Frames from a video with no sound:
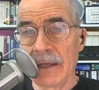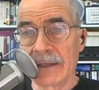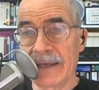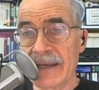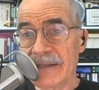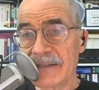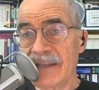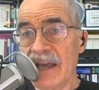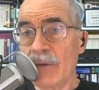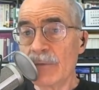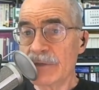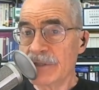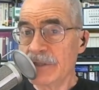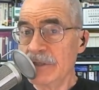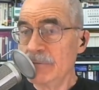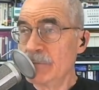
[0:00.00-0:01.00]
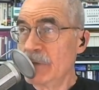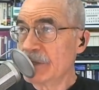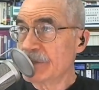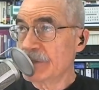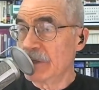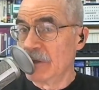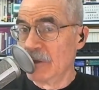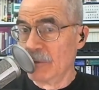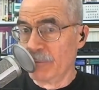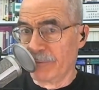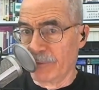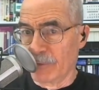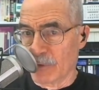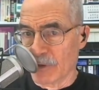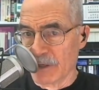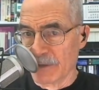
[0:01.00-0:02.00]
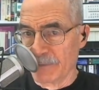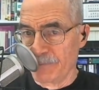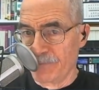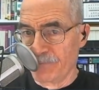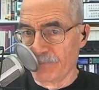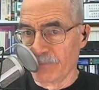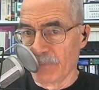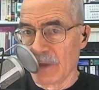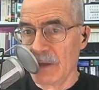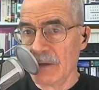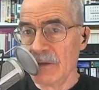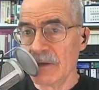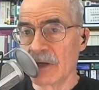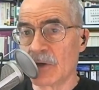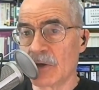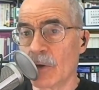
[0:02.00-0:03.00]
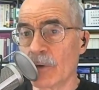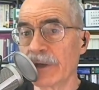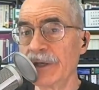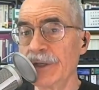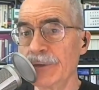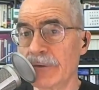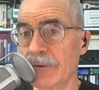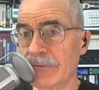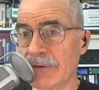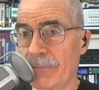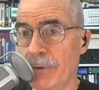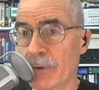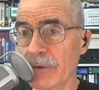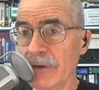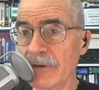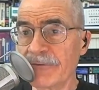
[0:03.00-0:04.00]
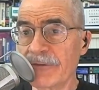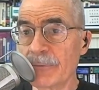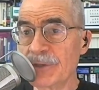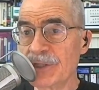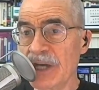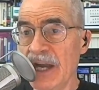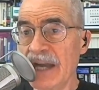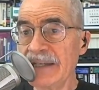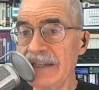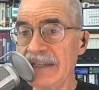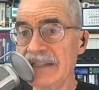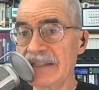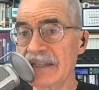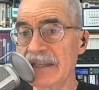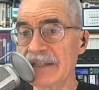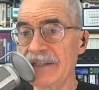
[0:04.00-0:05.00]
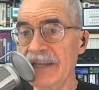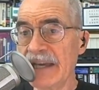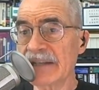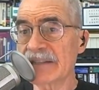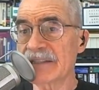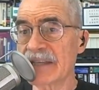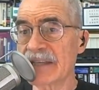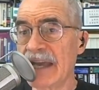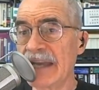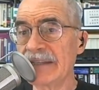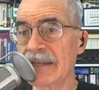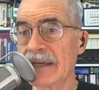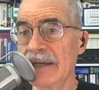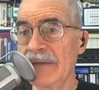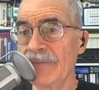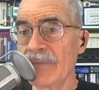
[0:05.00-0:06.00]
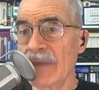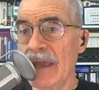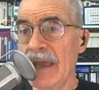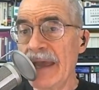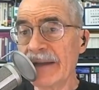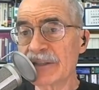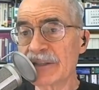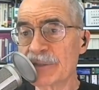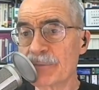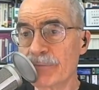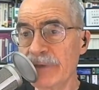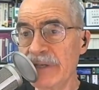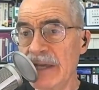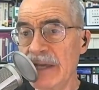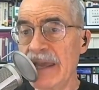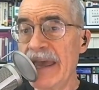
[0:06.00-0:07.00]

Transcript: Guess that was too much to hope for. According to a report from Chinese tech site Expreview,